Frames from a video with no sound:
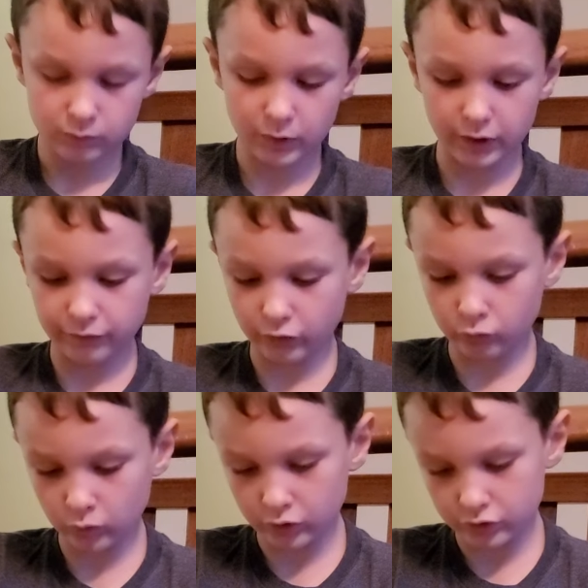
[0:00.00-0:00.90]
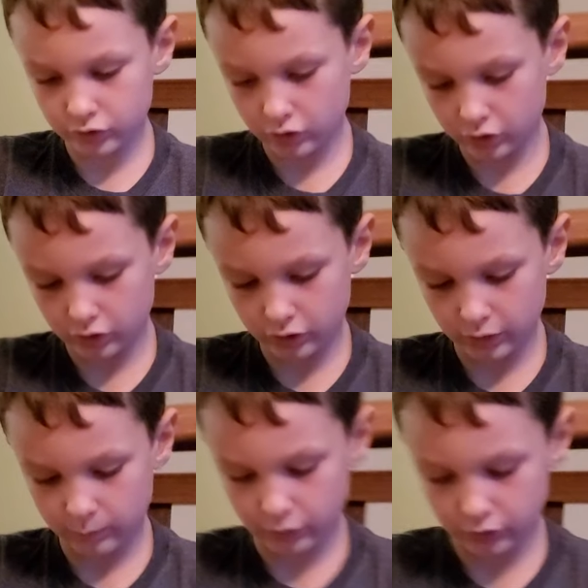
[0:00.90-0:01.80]
But first watch the
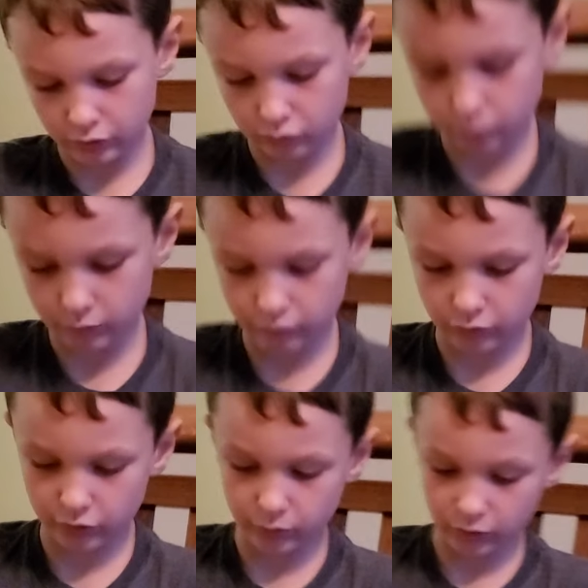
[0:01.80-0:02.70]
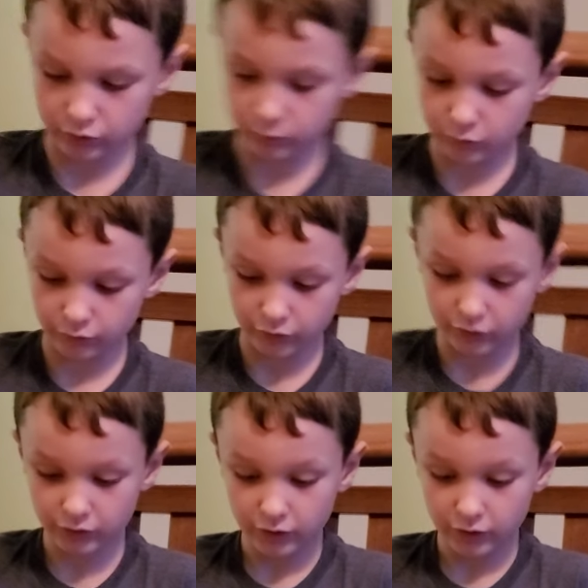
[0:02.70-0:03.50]
episodes before you watch the movie.